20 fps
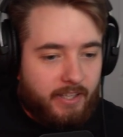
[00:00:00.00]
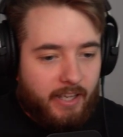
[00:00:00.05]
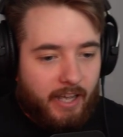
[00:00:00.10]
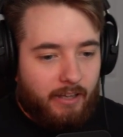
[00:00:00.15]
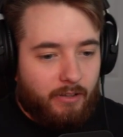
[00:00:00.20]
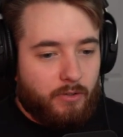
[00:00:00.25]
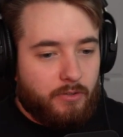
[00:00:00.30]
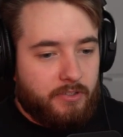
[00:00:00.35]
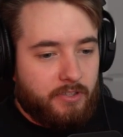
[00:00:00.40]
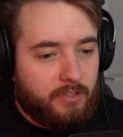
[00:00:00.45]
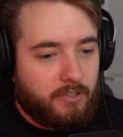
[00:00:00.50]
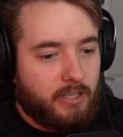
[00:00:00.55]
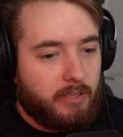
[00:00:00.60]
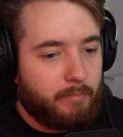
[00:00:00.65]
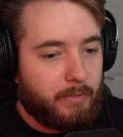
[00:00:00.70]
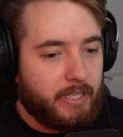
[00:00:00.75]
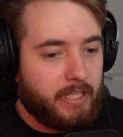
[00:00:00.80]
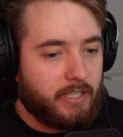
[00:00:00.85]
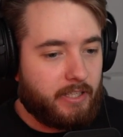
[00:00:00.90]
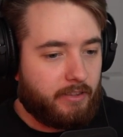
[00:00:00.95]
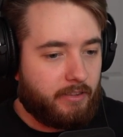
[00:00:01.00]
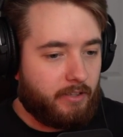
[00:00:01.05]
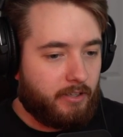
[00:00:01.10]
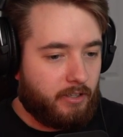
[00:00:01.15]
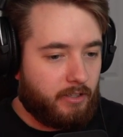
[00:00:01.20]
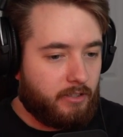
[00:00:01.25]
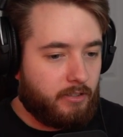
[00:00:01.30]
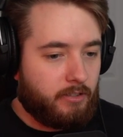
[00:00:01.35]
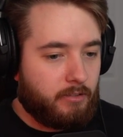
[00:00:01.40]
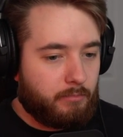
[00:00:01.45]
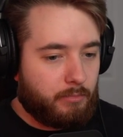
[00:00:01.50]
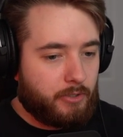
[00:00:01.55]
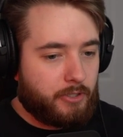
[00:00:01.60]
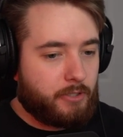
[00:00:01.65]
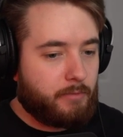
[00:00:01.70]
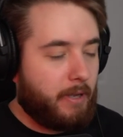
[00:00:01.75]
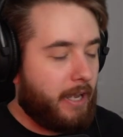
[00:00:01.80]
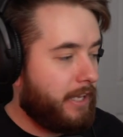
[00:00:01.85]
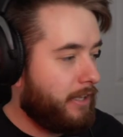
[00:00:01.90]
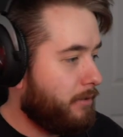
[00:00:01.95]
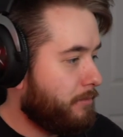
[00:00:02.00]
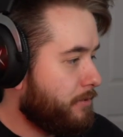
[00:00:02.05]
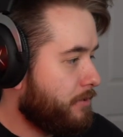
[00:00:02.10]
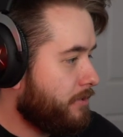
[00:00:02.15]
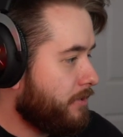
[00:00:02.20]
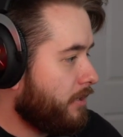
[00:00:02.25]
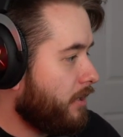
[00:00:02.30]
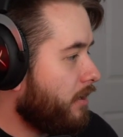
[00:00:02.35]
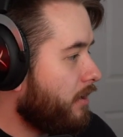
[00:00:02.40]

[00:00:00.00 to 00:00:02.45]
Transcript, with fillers: How long is this gonna be, do you think? Want some Halo music?